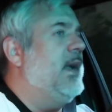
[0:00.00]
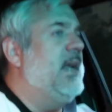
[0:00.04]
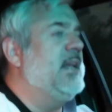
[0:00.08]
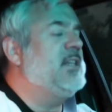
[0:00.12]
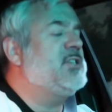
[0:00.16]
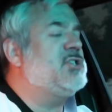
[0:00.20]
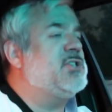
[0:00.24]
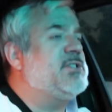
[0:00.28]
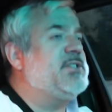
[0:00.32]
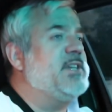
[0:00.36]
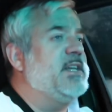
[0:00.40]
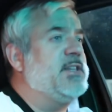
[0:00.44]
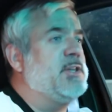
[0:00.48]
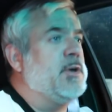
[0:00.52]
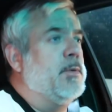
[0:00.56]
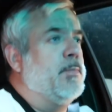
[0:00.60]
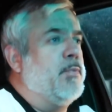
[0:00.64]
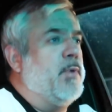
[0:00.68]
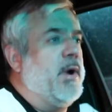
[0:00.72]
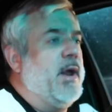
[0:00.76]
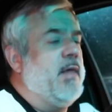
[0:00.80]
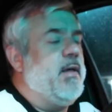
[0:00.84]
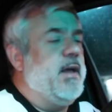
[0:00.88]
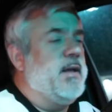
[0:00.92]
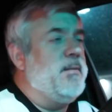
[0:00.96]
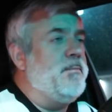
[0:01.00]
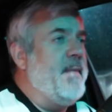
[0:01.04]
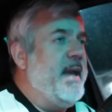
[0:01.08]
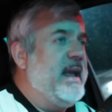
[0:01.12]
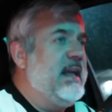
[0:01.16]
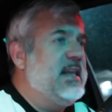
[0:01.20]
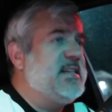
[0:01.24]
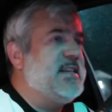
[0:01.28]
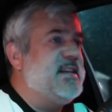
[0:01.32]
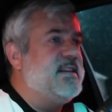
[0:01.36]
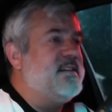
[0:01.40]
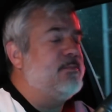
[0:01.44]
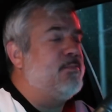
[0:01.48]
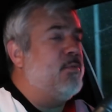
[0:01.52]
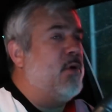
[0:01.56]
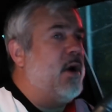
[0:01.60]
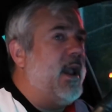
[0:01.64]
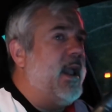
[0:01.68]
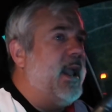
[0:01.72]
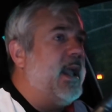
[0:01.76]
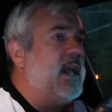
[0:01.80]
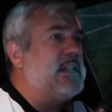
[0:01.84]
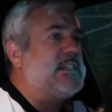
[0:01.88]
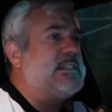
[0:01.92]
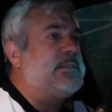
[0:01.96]
it's just like their like Macy's
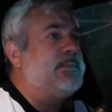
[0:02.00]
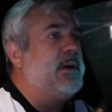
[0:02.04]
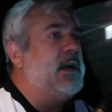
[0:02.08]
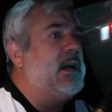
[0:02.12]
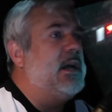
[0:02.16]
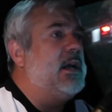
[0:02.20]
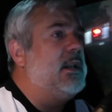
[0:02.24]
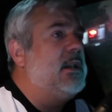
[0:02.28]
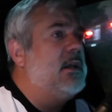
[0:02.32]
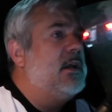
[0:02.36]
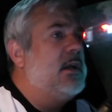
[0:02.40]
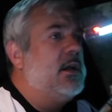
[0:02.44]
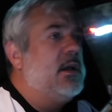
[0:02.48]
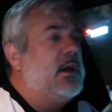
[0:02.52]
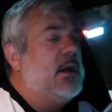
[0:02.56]
brand but